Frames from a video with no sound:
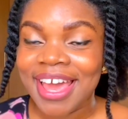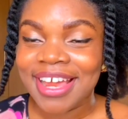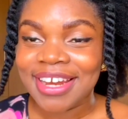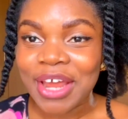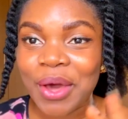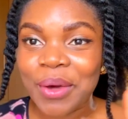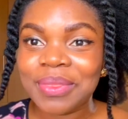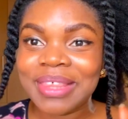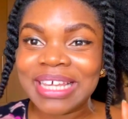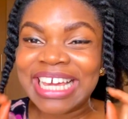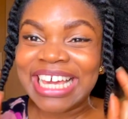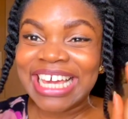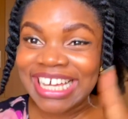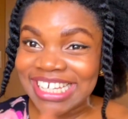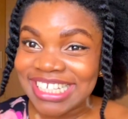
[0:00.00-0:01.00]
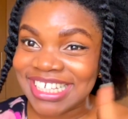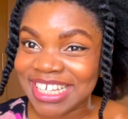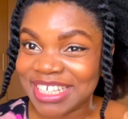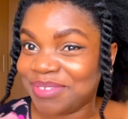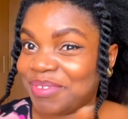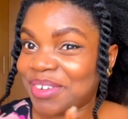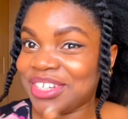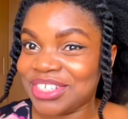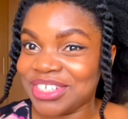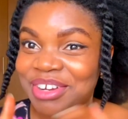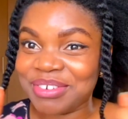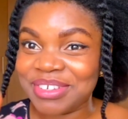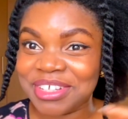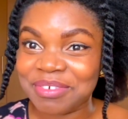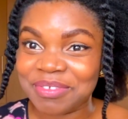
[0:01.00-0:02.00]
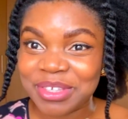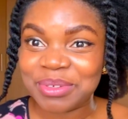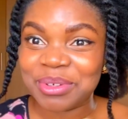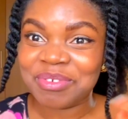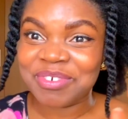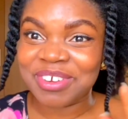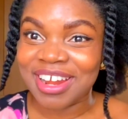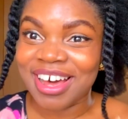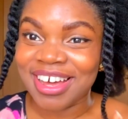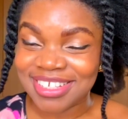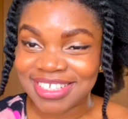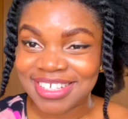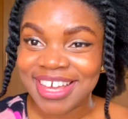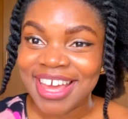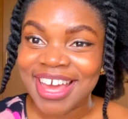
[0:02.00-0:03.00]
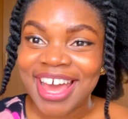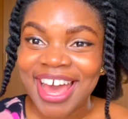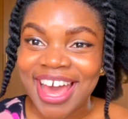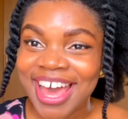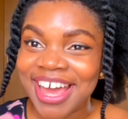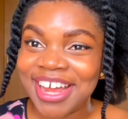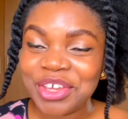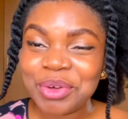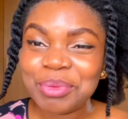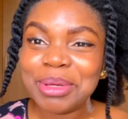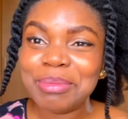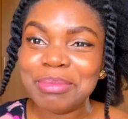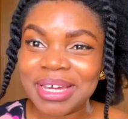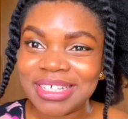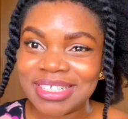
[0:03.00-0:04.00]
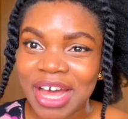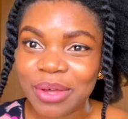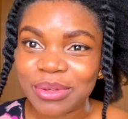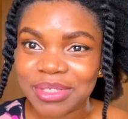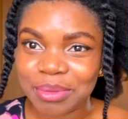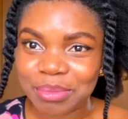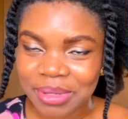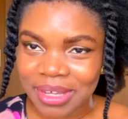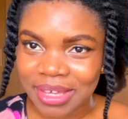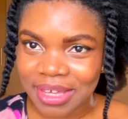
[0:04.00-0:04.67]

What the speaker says: Now, the easiest version, I reserve this one for last, and you'll be amazed how simple it